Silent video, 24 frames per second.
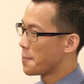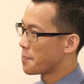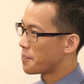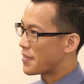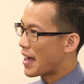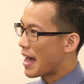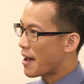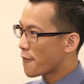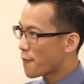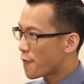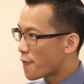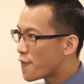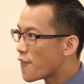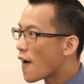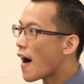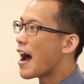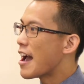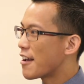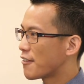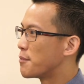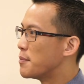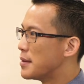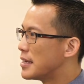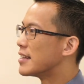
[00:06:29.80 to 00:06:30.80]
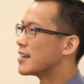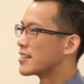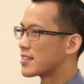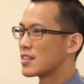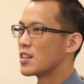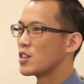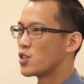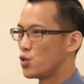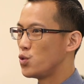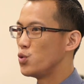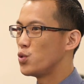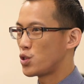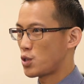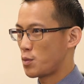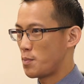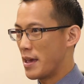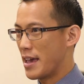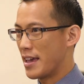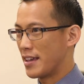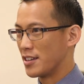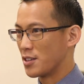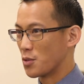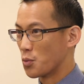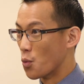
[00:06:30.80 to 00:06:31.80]
That 5 minutes that you
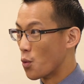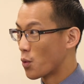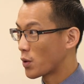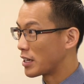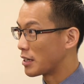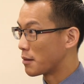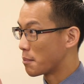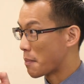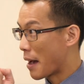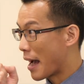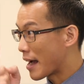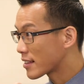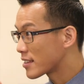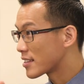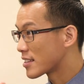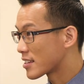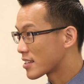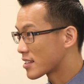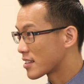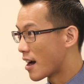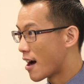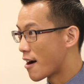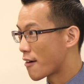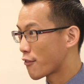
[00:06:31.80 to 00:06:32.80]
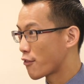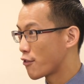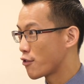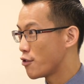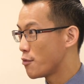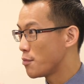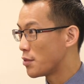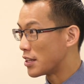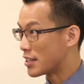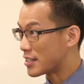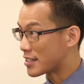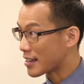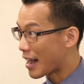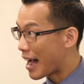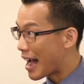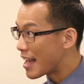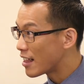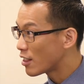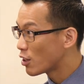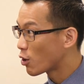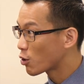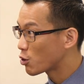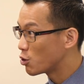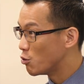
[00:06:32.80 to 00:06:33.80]
spend walking back to the staff room, the
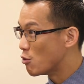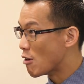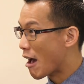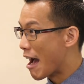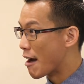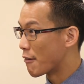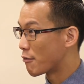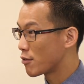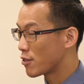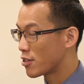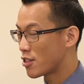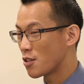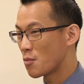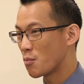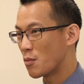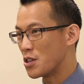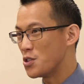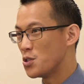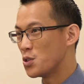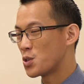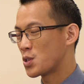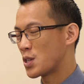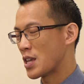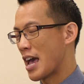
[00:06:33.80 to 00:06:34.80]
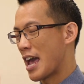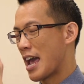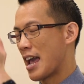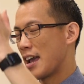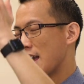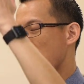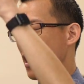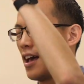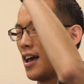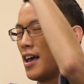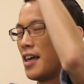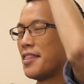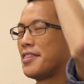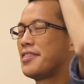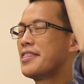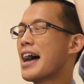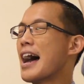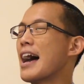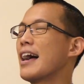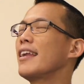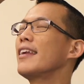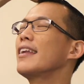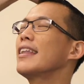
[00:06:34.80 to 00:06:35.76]
dialogue you have with them when you say, that